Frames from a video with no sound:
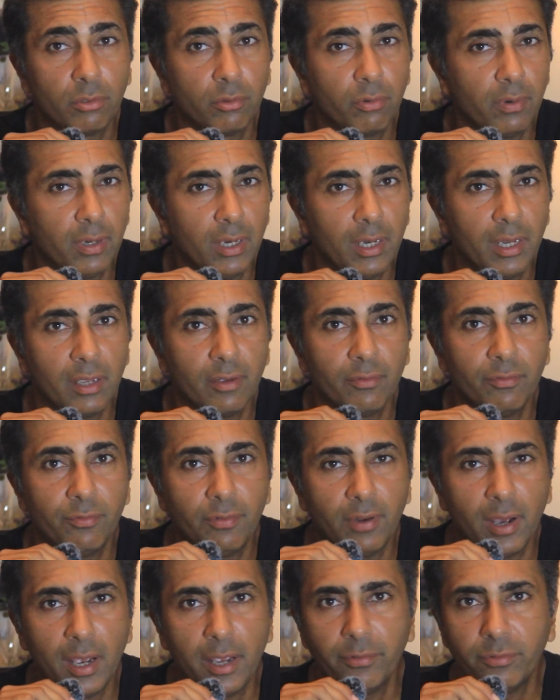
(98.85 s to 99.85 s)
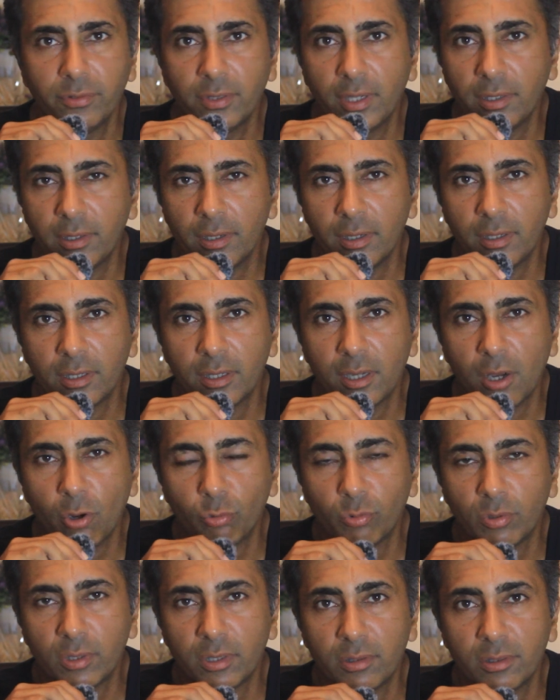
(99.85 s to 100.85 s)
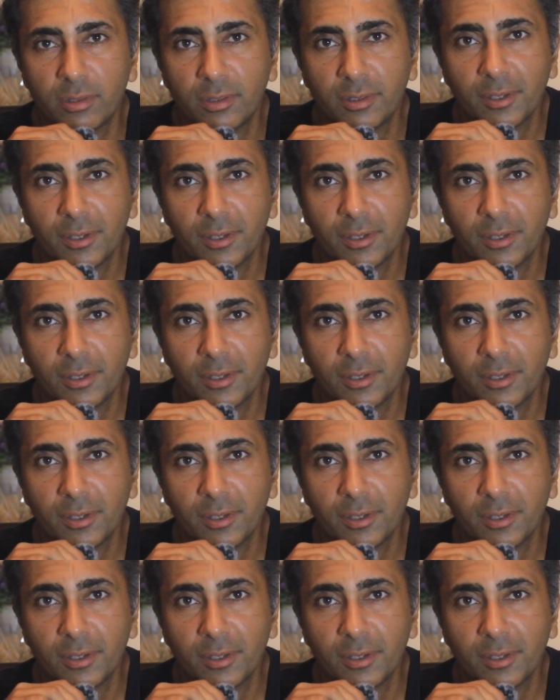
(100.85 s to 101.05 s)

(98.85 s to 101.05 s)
thrilling 5-set encounter.